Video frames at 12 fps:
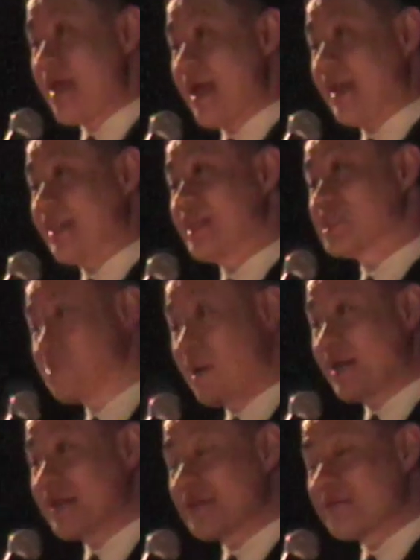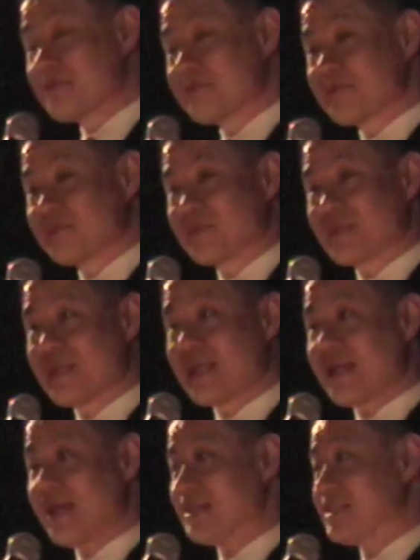And this month,
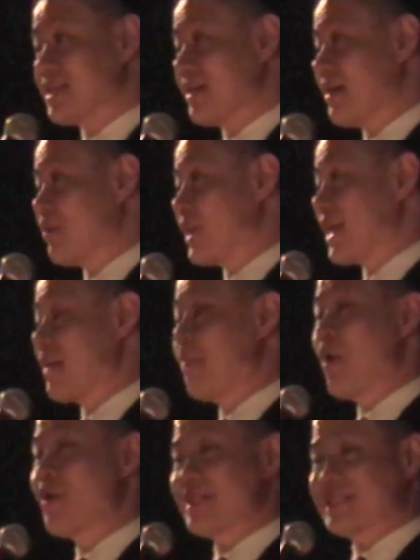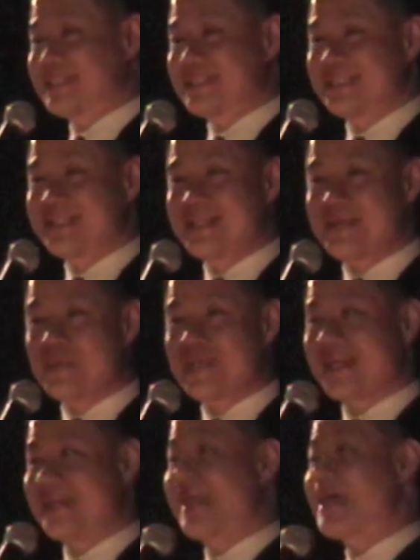it's we get a bonus. We
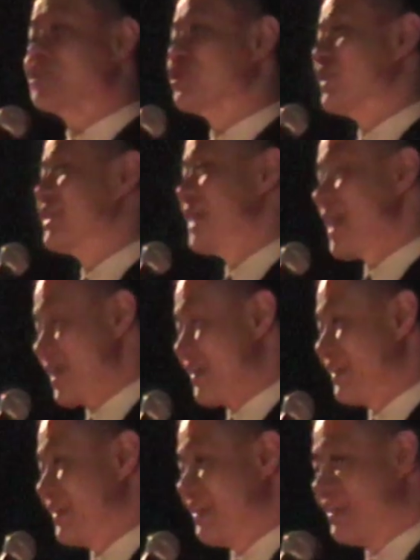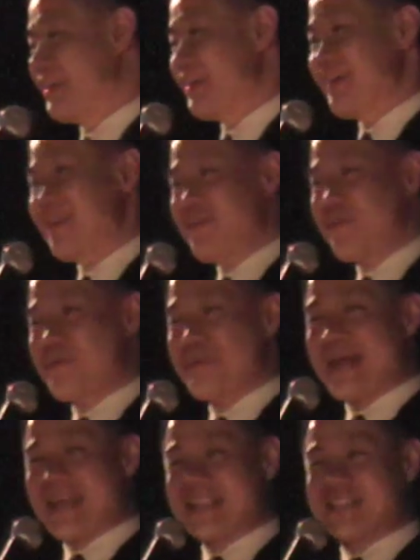get an extra day for
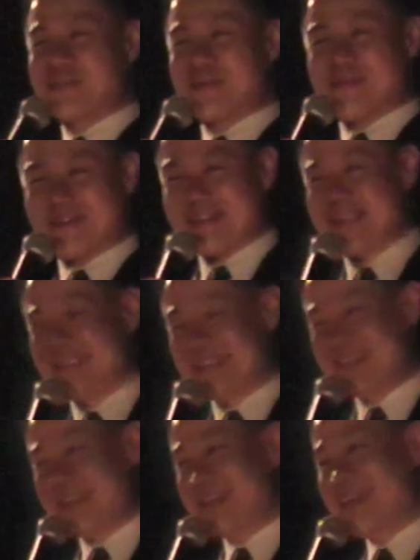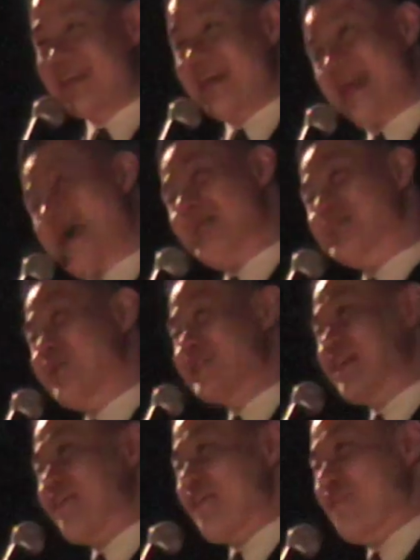Black History Month. It happens
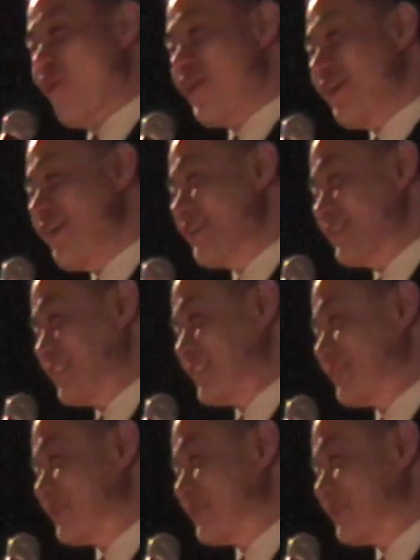once every 4 years.